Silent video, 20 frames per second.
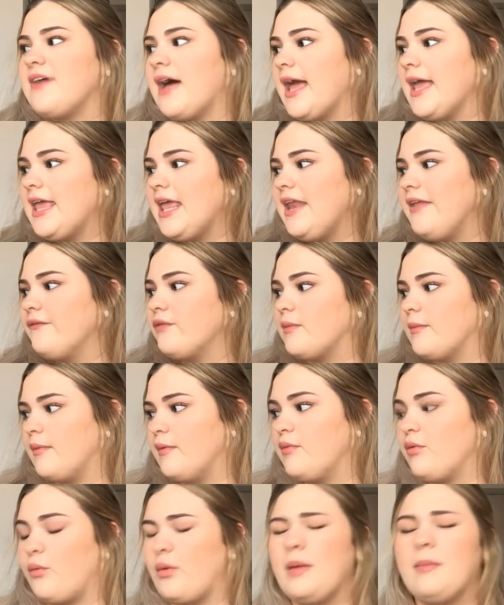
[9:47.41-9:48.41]
I can't even
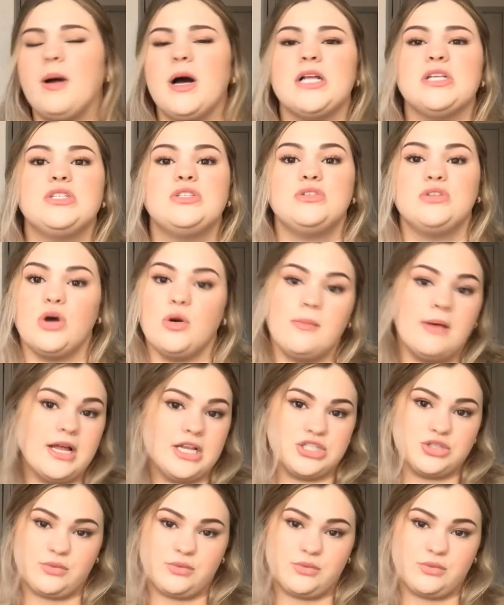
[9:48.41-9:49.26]
remember, we bought so much,